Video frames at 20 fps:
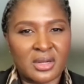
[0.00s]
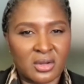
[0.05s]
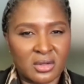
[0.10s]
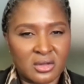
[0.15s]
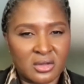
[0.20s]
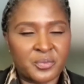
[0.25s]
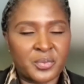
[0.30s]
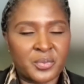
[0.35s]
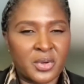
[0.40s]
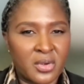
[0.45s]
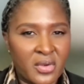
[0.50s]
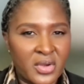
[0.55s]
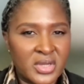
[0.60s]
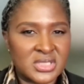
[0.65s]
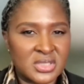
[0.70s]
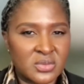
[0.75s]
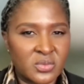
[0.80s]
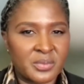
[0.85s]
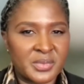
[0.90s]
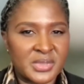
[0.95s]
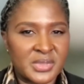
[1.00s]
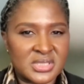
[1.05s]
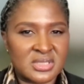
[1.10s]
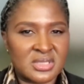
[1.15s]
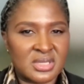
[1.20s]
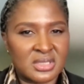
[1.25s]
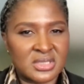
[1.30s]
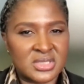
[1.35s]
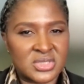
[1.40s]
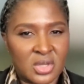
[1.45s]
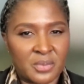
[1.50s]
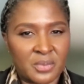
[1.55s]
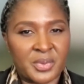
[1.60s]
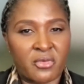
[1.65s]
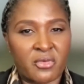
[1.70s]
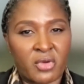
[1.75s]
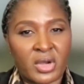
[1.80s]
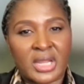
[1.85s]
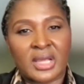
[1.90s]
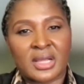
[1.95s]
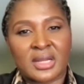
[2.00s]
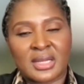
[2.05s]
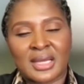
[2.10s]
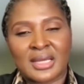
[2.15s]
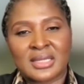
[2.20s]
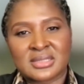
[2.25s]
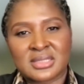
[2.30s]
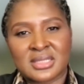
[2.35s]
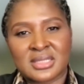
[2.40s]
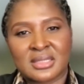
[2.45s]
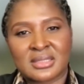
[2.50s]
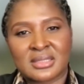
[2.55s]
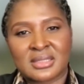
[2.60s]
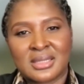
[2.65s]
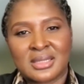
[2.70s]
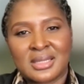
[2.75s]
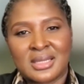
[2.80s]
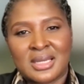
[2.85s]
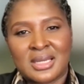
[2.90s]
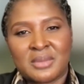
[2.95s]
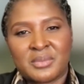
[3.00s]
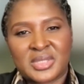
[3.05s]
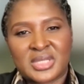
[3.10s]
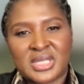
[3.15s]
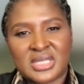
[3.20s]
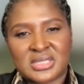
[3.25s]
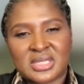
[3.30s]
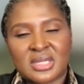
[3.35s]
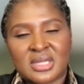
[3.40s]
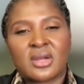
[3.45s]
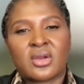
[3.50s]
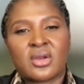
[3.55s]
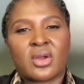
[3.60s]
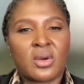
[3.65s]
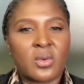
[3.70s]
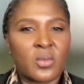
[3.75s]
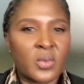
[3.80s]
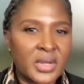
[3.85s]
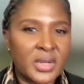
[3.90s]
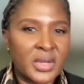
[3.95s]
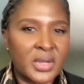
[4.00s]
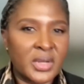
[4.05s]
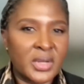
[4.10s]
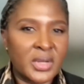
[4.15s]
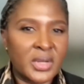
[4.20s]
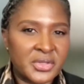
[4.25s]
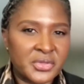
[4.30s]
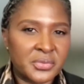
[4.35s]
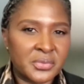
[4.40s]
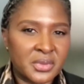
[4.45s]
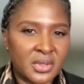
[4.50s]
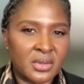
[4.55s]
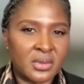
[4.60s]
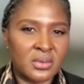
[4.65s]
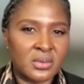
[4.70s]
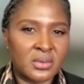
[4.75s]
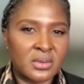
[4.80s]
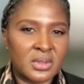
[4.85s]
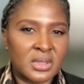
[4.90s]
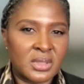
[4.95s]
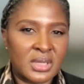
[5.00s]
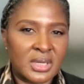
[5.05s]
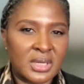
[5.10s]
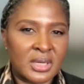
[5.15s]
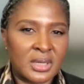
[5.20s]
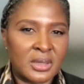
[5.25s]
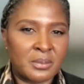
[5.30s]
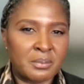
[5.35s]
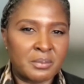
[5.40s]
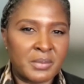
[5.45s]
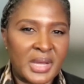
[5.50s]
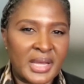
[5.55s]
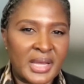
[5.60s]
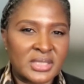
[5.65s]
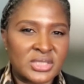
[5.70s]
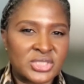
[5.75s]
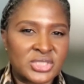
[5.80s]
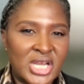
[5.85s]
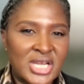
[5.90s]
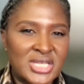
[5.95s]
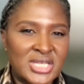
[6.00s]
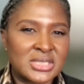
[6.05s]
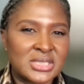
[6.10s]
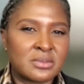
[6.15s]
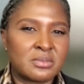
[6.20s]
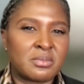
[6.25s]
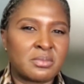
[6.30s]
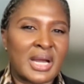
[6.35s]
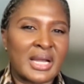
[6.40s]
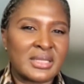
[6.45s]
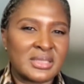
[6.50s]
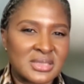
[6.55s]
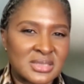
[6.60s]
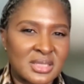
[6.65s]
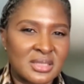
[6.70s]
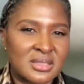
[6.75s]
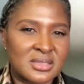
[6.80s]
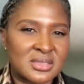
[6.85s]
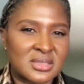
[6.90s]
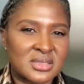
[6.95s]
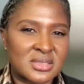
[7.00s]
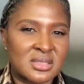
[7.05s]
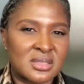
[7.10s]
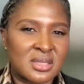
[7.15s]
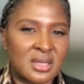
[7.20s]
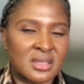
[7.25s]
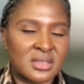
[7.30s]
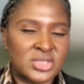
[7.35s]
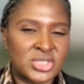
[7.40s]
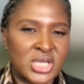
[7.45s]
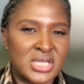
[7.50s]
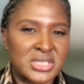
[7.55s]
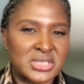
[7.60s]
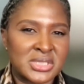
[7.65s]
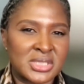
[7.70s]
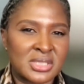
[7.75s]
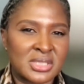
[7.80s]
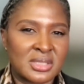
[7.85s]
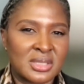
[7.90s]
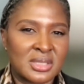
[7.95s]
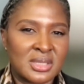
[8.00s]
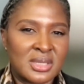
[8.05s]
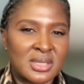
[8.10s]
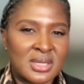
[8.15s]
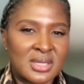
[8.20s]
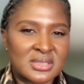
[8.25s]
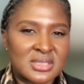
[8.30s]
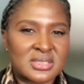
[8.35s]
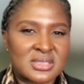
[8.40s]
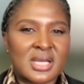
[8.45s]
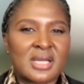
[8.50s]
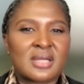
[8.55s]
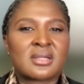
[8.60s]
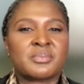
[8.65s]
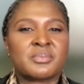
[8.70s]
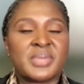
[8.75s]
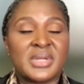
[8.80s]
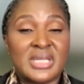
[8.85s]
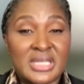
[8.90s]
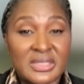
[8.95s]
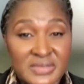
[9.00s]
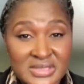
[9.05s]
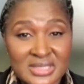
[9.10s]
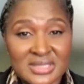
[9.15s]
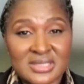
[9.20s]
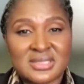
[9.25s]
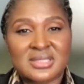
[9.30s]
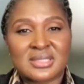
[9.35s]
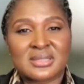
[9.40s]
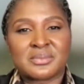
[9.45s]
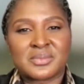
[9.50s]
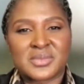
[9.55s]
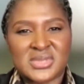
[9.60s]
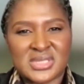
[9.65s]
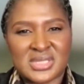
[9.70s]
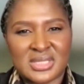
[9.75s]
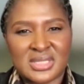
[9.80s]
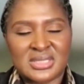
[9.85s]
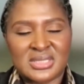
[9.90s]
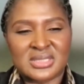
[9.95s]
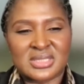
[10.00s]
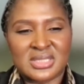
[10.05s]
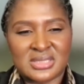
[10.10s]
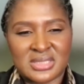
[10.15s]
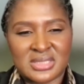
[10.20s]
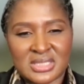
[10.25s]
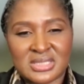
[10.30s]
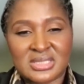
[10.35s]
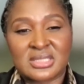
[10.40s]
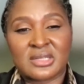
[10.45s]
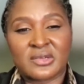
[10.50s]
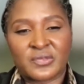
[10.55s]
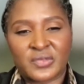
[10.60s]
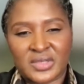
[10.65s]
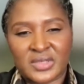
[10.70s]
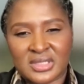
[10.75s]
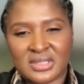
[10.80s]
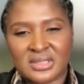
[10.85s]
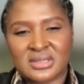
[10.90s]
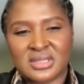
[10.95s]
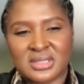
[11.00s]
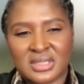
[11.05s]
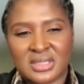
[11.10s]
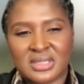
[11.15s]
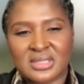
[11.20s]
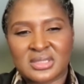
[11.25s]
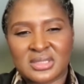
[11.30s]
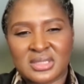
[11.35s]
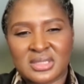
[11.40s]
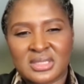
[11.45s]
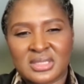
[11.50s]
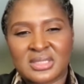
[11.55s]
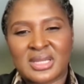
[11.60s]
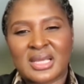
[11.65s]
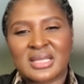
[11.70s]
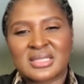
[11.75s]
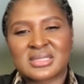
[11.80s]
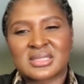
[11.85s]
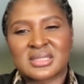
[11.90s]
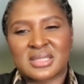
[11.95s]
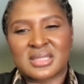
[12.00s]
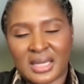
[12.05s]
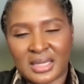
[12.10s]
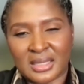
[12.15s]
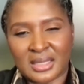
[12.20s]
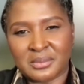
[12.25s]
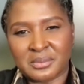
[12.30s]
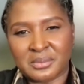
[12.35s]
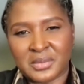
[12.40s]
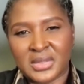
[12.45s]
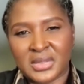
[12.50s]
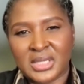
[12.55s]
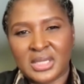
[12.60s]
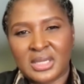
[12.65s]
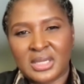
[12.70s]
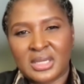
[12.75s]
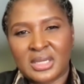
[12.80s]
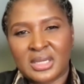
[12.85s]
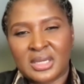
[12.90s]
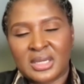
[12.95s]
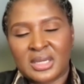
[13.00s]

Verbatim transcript: made a lot of progress and we must uh, stop and recognize that. But there's still a long way to go. Um, and changing mindsets, uh, changing societal belief systems is, is, is, difficult and it, it takes time.